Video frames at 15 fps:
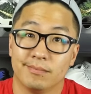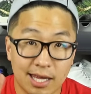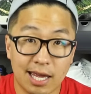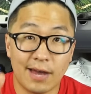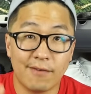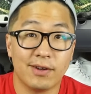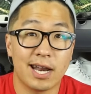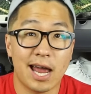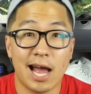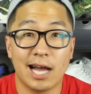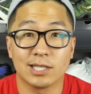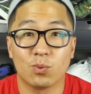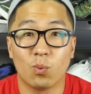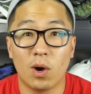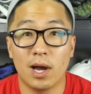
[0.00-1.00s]
Kevin
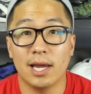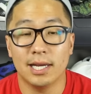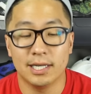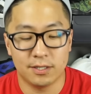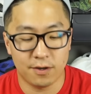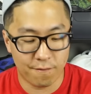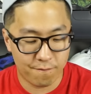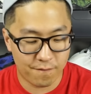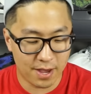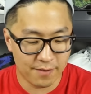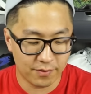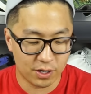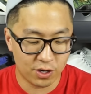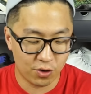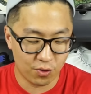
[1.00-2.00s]
asks, what is your
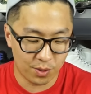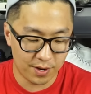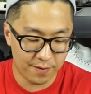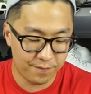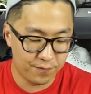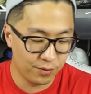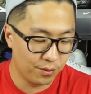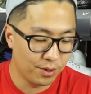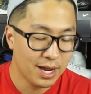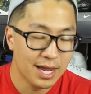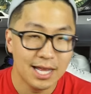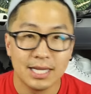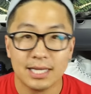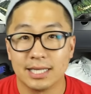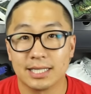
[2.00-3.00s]
favorite Korean food?
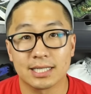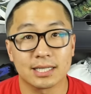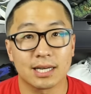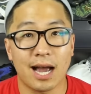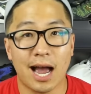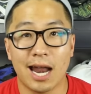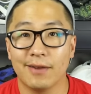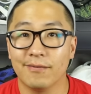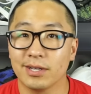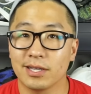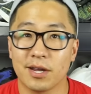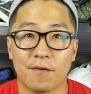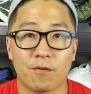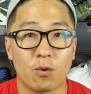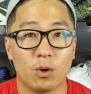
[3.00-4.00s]
This is a kind of a
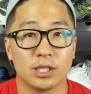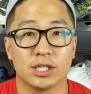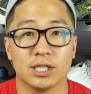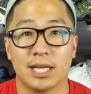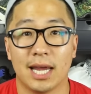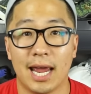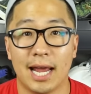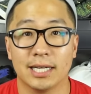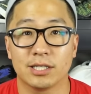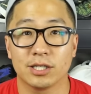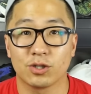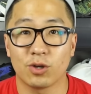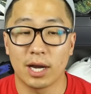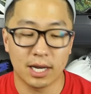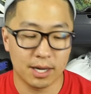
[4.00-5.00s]
tough question to answer,
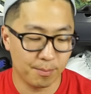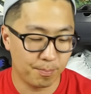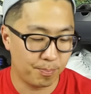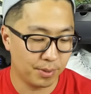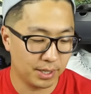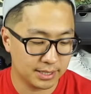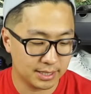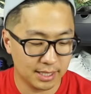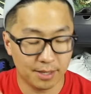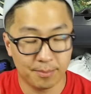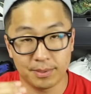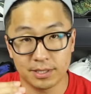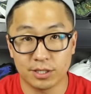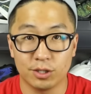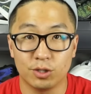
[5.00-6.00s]
so I'm going to bust it up
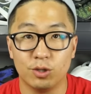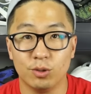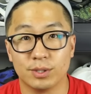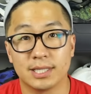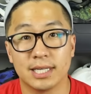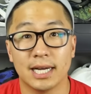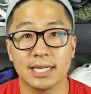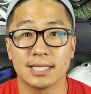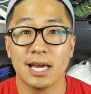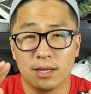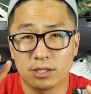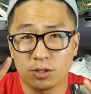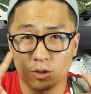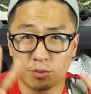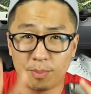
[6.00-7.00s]
into two sets.
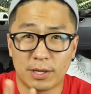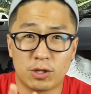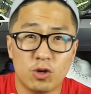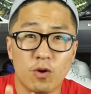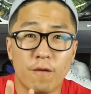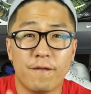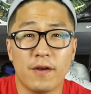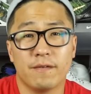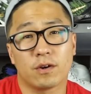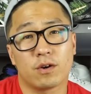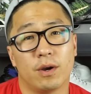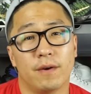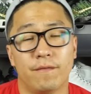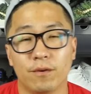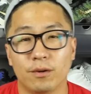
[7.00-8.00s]
So my two favorite
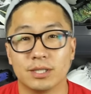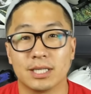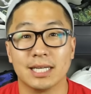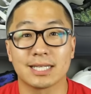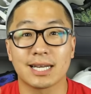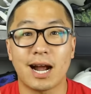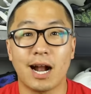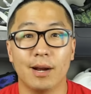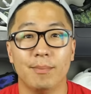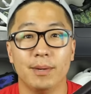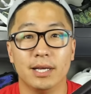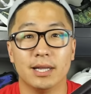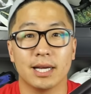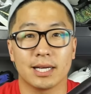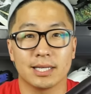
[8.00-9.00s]
Korean foods is
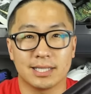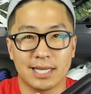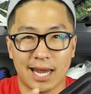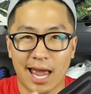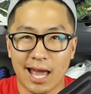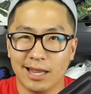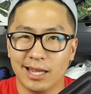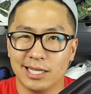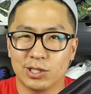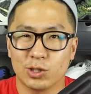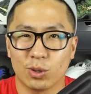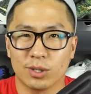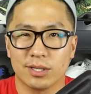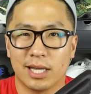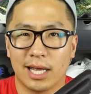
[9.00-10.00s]
galbi, like it's like LA
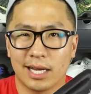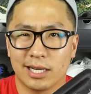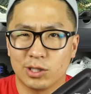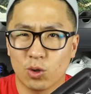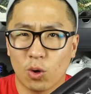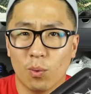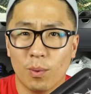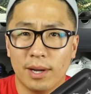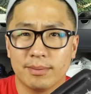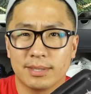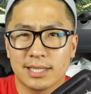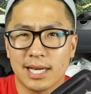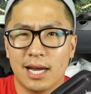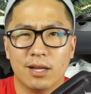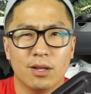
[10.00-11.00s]
short rib
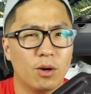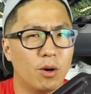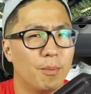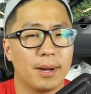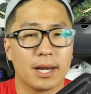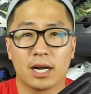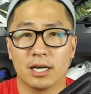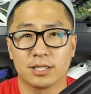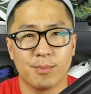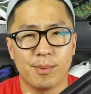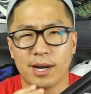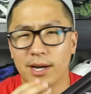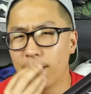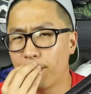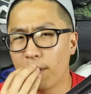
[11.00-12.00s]
style. Oh my gosh, the
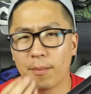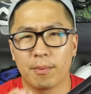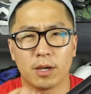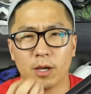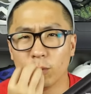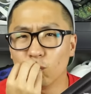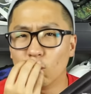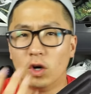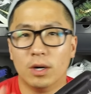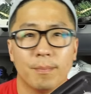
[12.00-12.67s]
marinade barbecue.